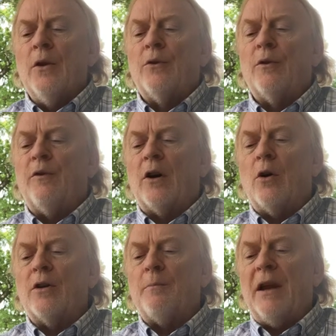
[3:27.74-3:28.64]
So far,
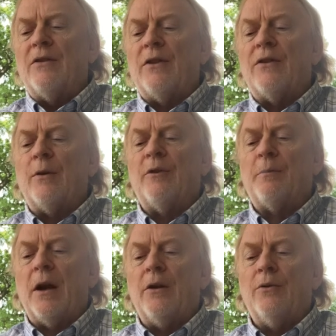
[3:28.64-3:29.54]
all the patients are
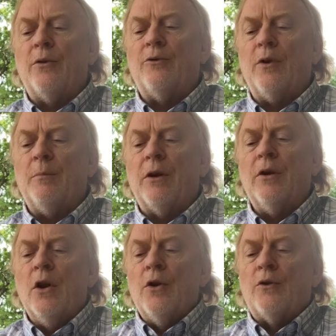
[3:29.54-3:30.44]
responding to a treatment,
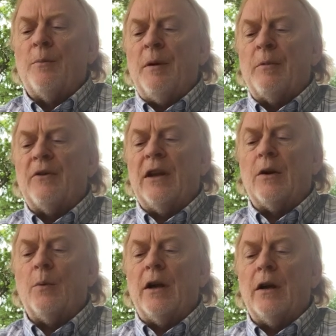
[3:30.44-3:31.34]
so people think
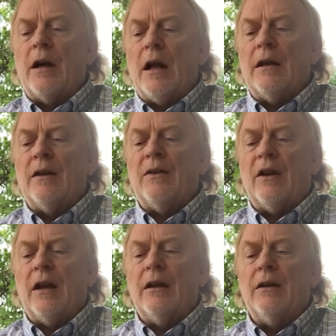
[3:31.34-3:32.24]
we are not
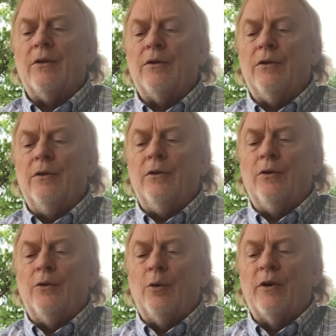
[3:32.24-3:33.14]
saying the
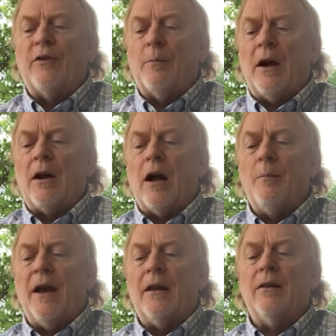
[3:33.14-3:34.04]
truth about how
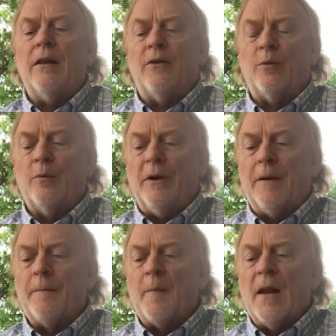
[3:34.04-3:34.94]
bad this will
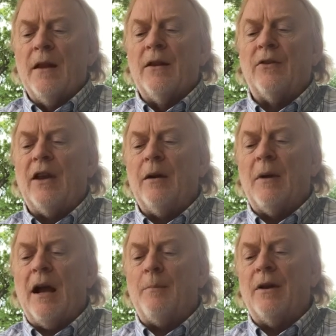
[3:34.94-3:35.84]
be. The same
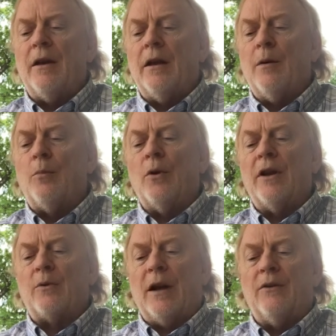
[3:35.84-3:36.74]
happened in the
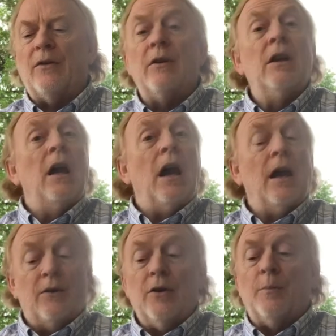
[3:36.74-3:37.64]
Ebola crisis.
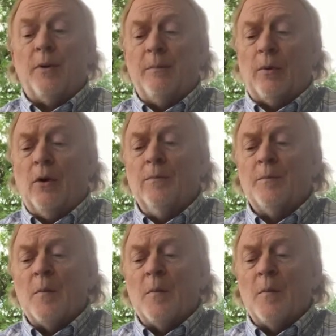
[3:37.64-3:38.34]
Until people